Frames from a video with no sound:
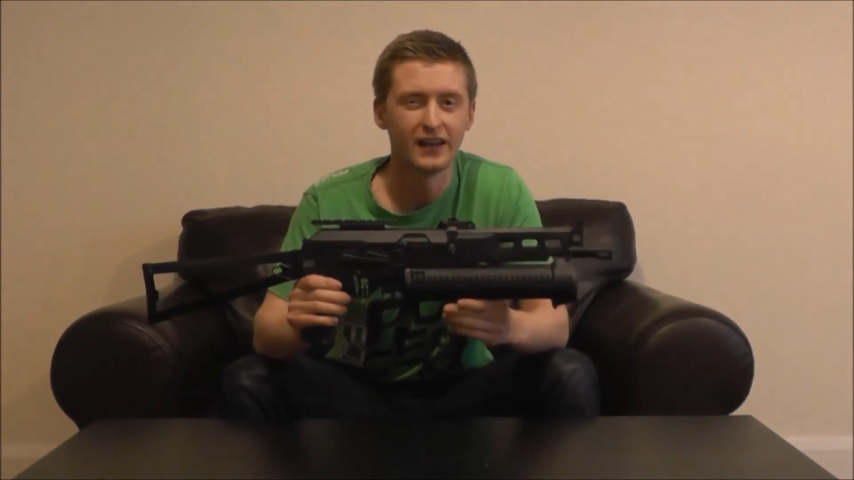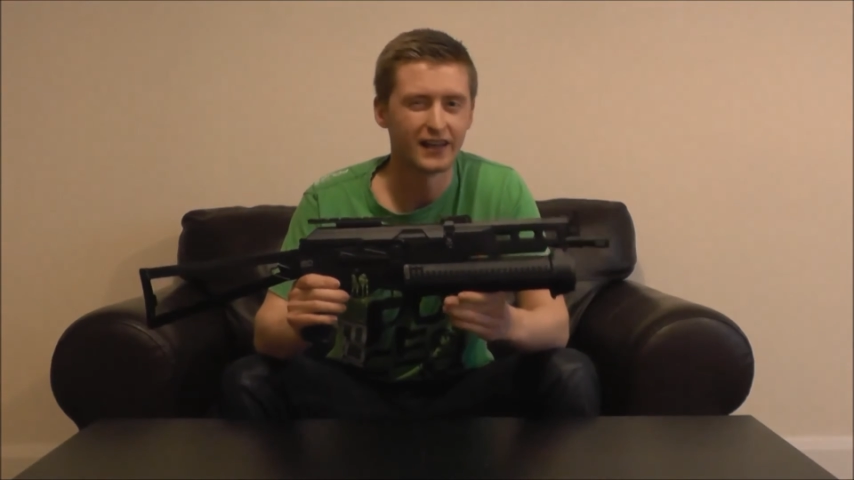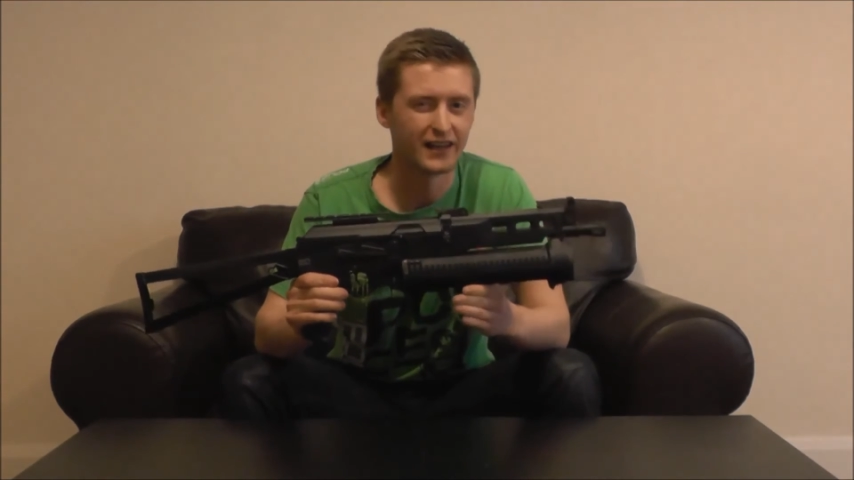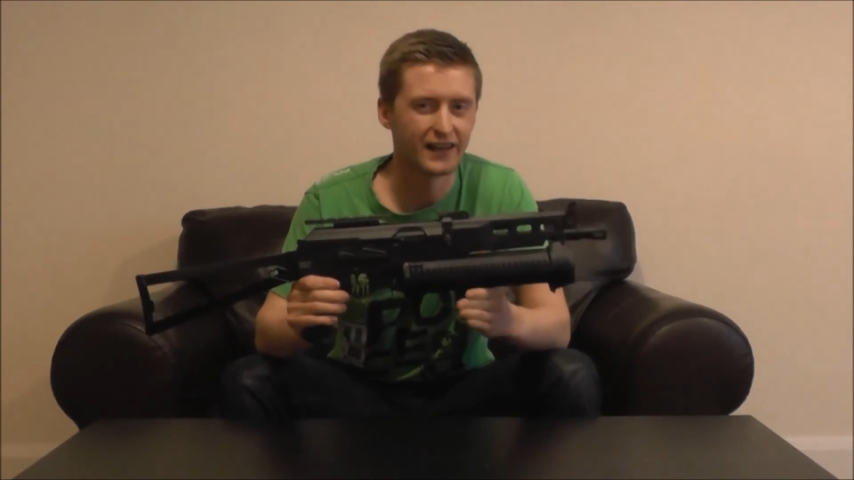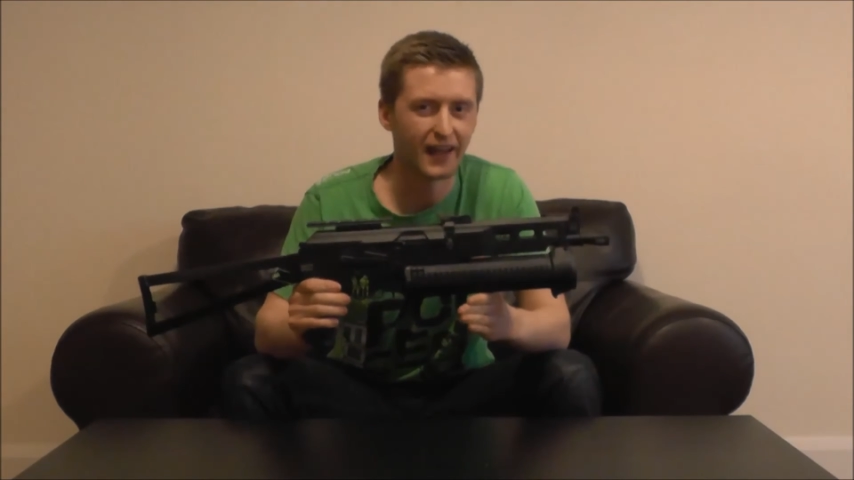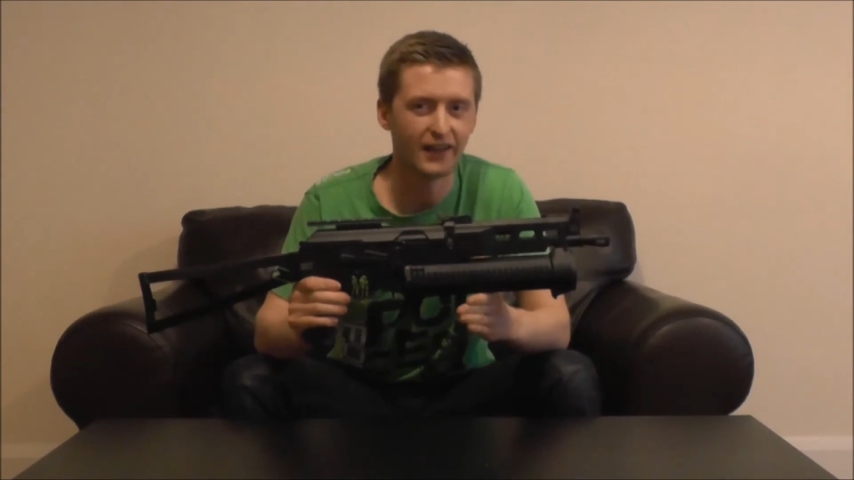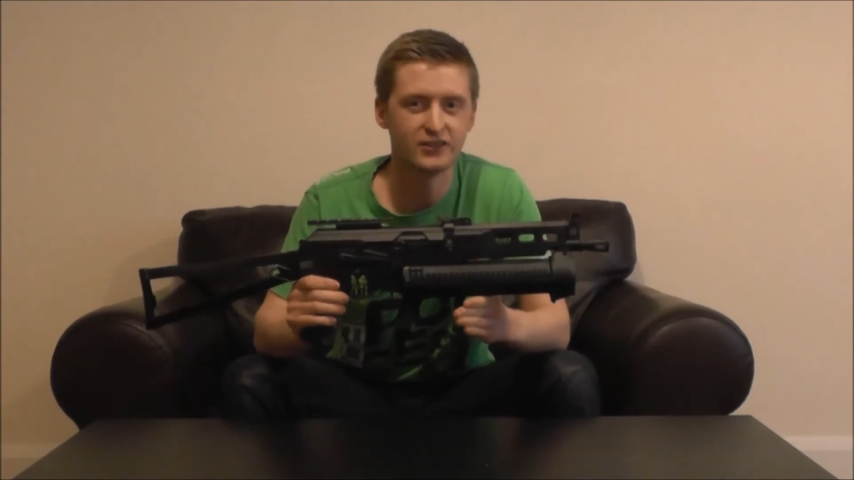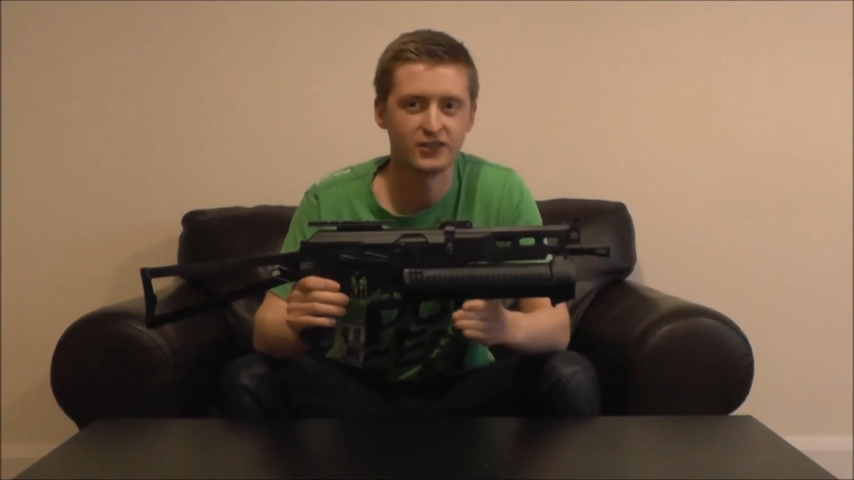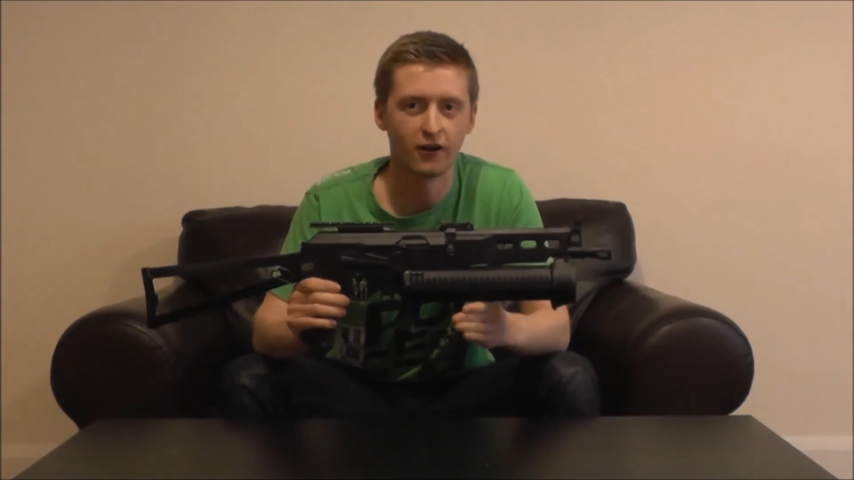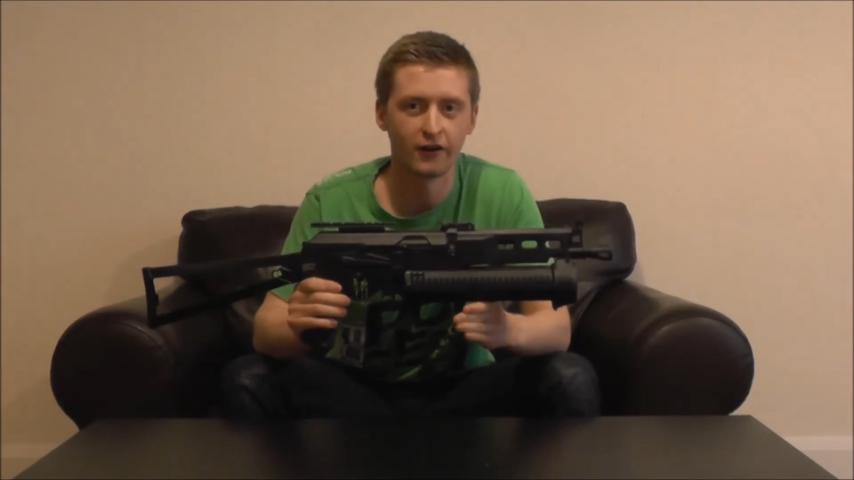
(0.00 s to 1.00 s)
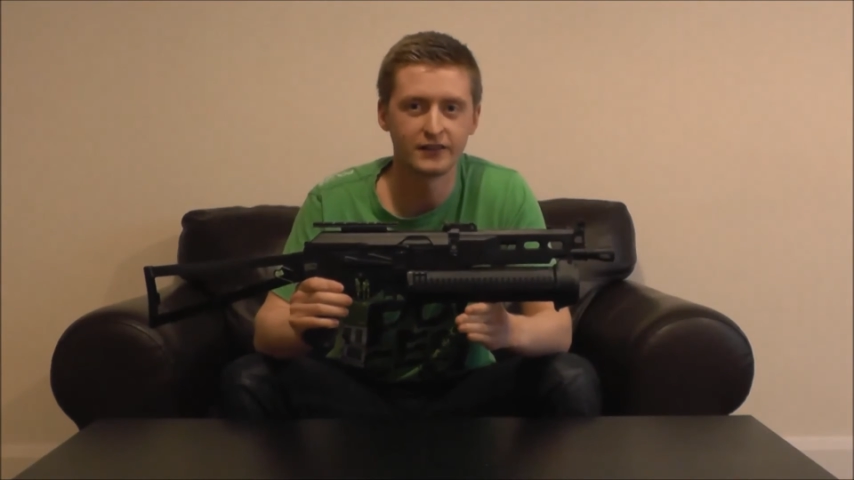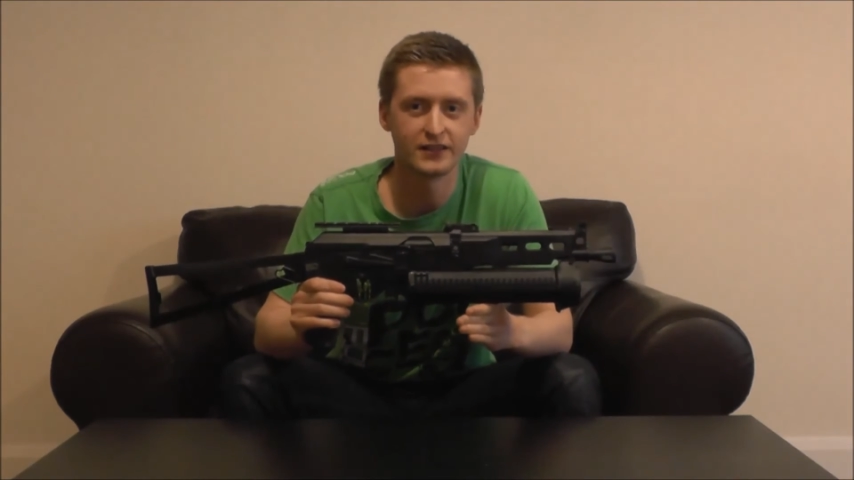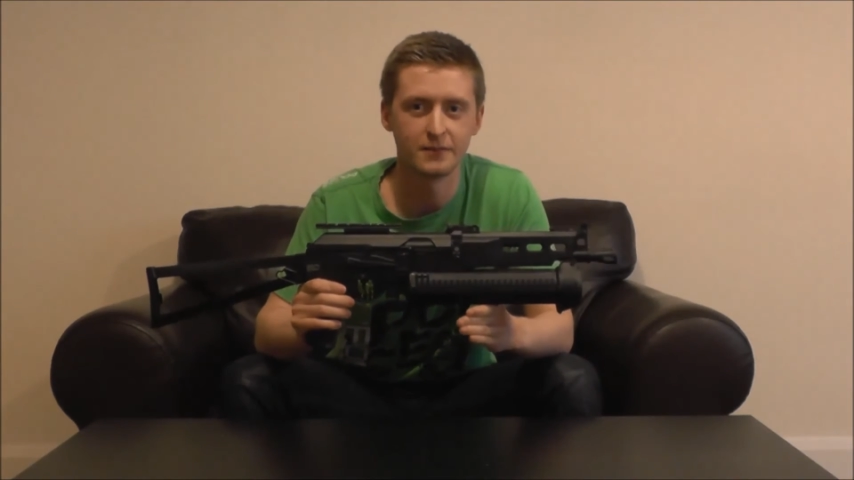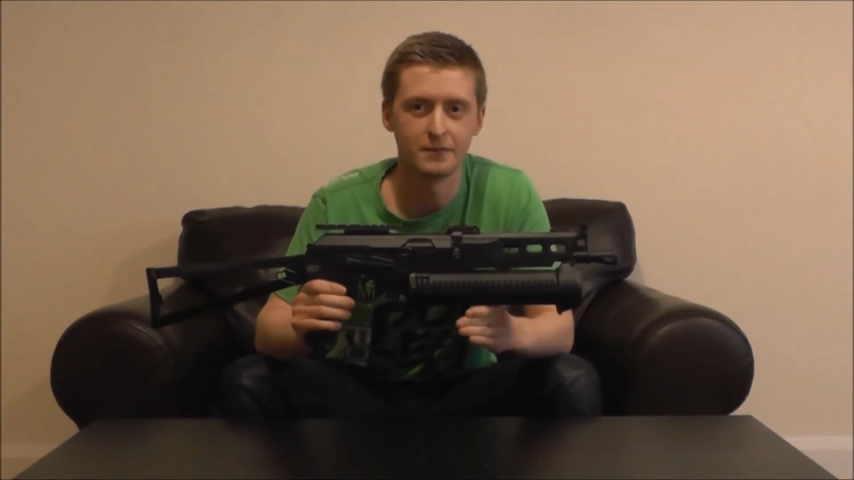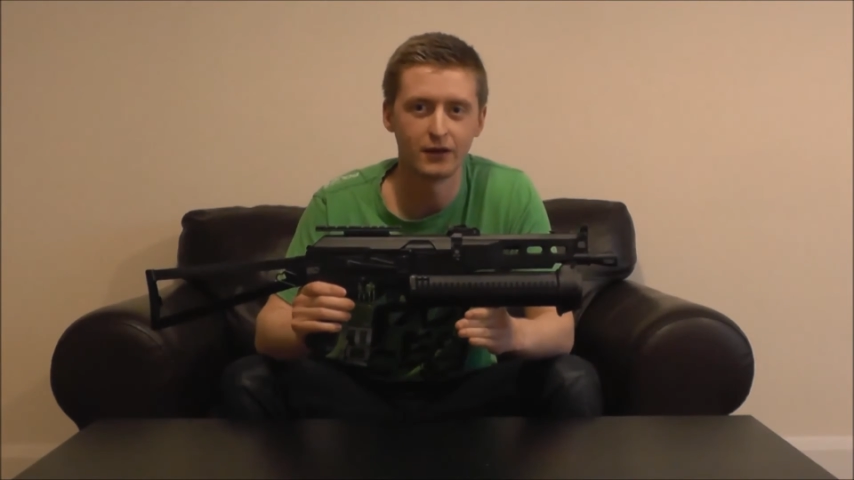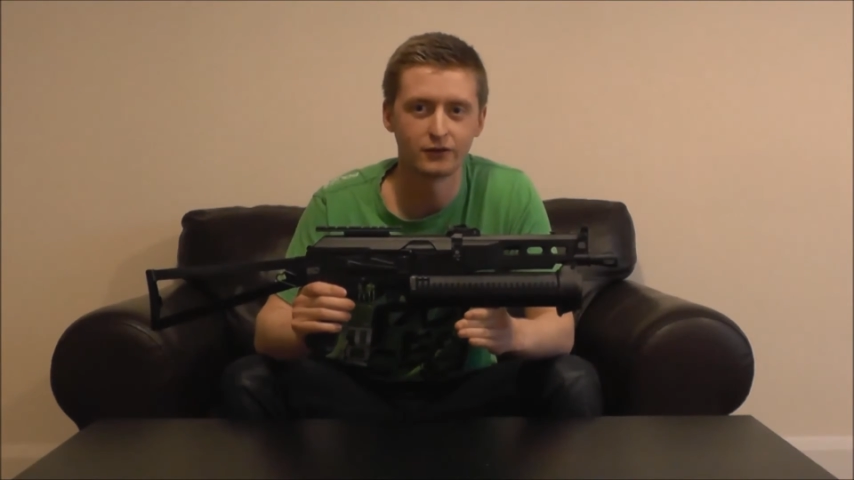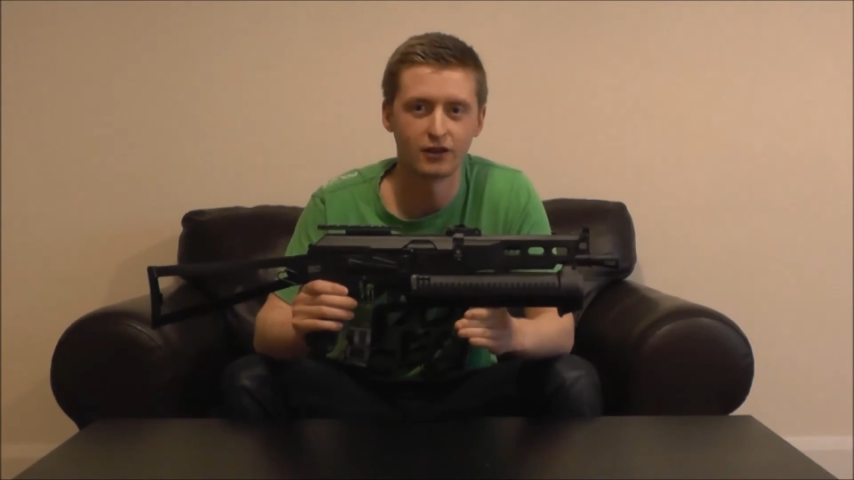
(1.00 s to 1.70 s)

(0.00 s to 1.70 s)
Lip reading: it can engage targets at the middle